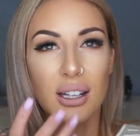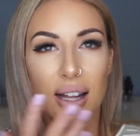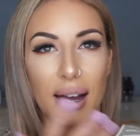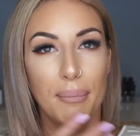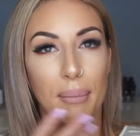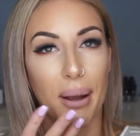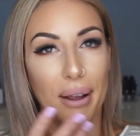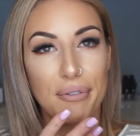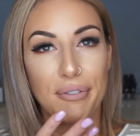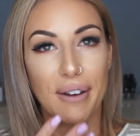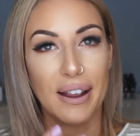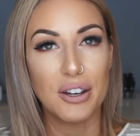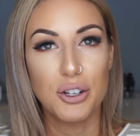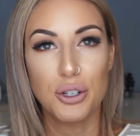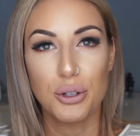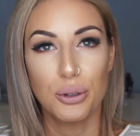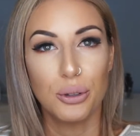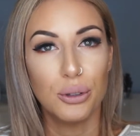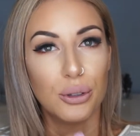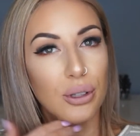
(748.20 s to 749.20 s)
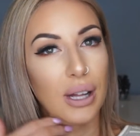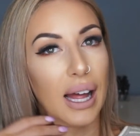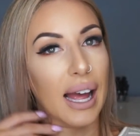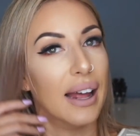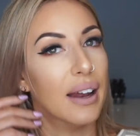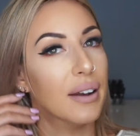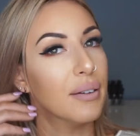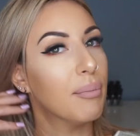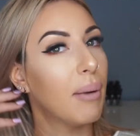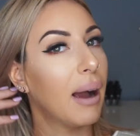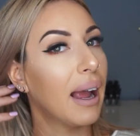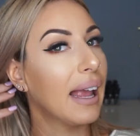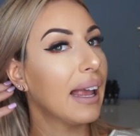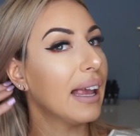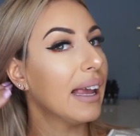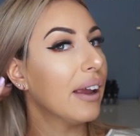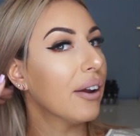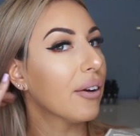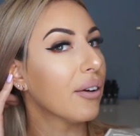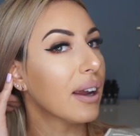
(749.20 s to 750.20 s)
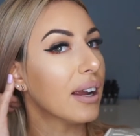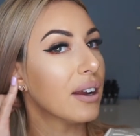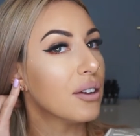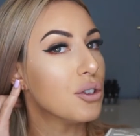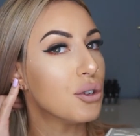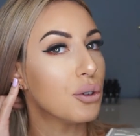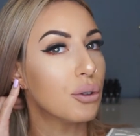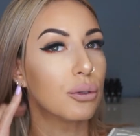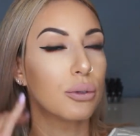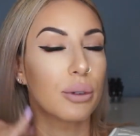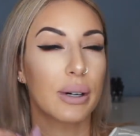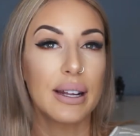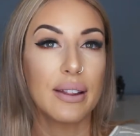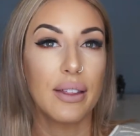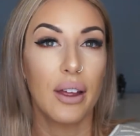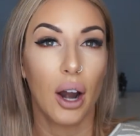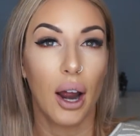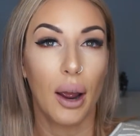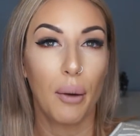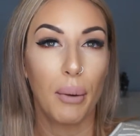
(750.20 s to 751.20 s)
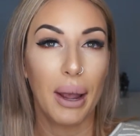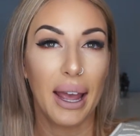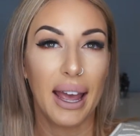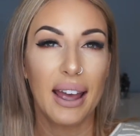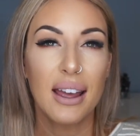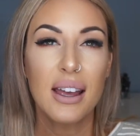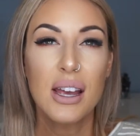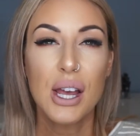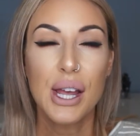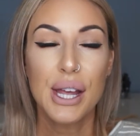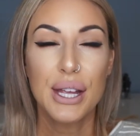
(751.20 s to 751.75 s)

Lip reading: like my facial and my earring jewelry that I wear.